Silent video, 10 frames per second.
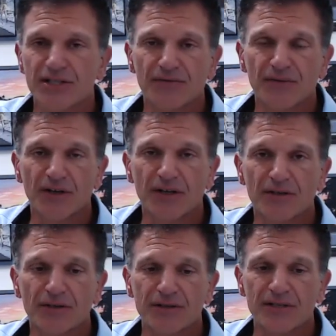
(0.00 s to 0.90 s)
and
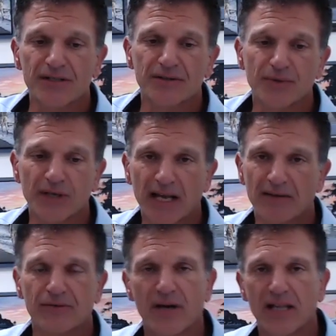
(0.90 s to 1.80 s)
verticals, we'd have
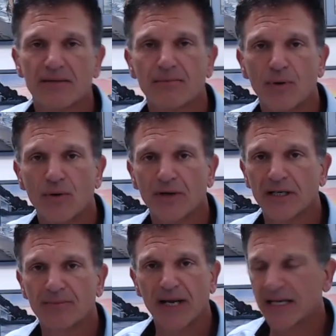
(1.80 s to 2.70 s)
a rather boring
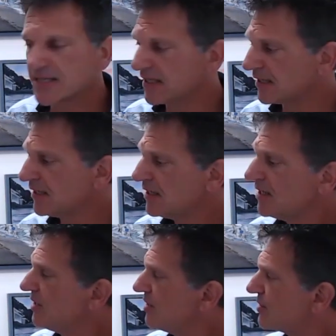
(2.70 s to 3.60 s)
painting.
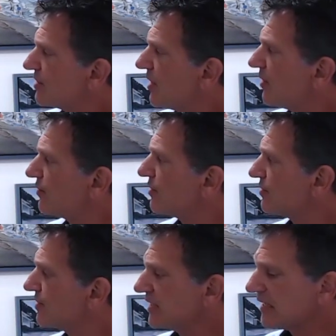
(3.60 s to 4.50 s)
So you'll
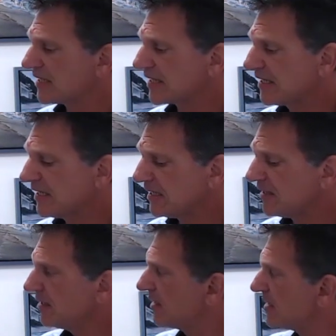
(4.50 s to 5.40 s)
see
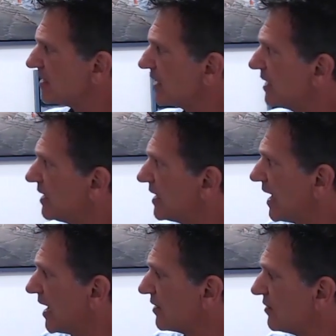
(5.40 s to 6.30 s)
there's a key
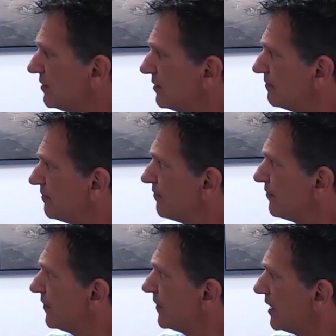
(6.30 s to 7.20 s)
angle
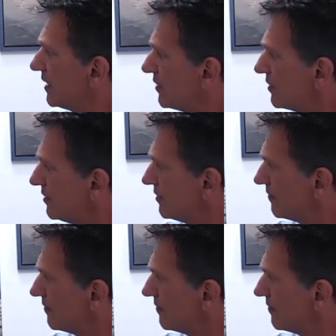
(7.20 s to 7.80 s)
here